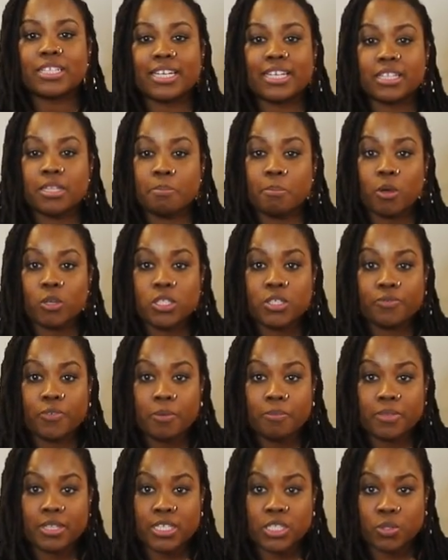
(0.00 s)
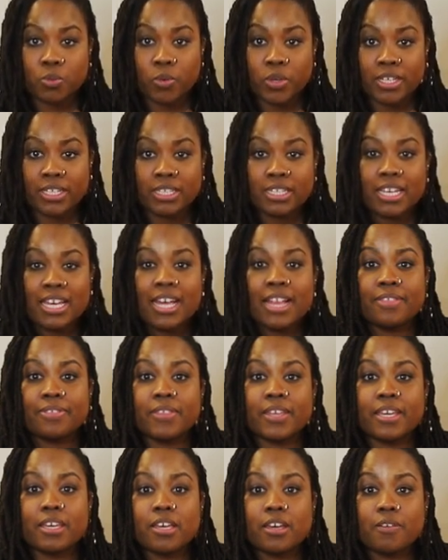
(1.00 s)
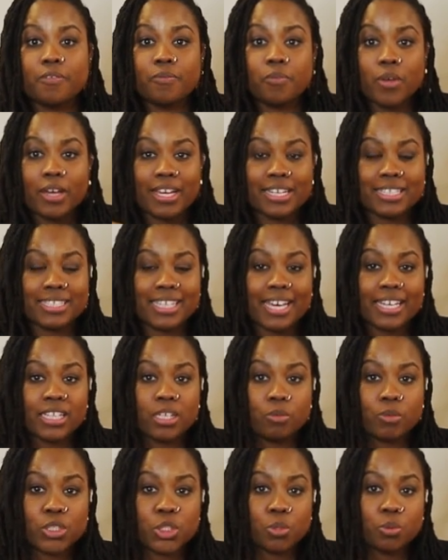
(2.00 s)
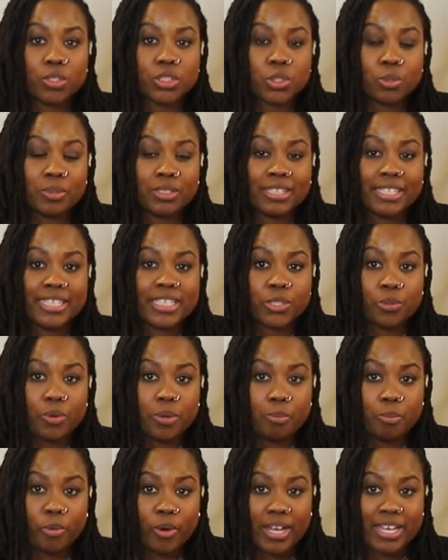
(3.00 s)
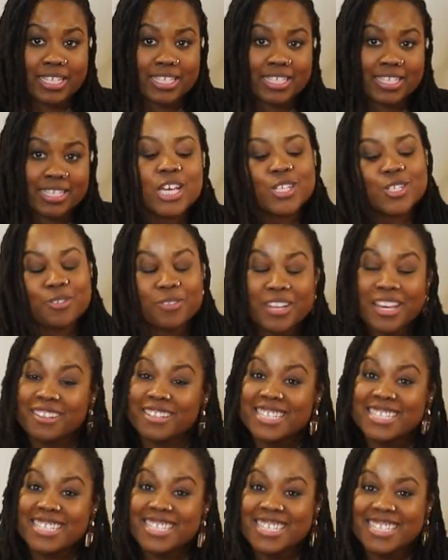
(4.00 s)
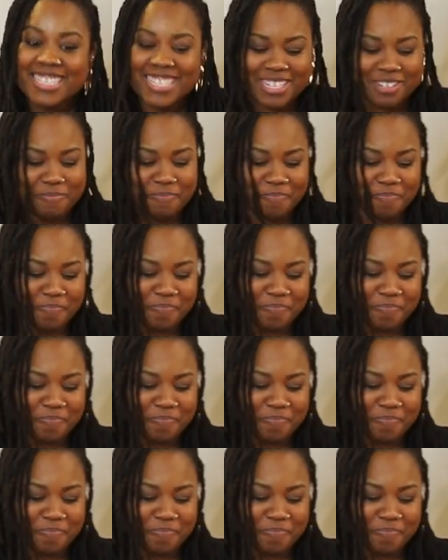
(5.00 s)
To get the most from this one, think of exactly what you want to release or embrace. So now let's listen.